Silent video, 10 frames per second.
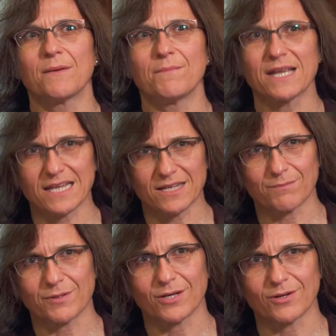make it
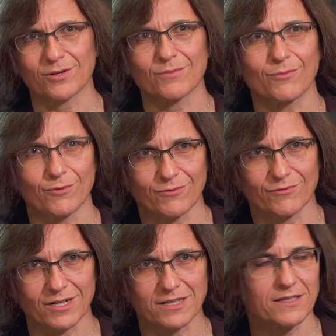appear more
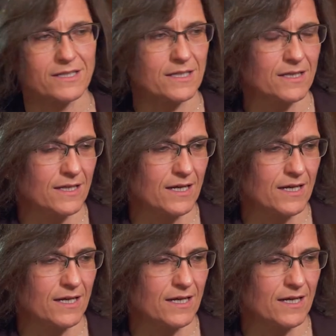friendly.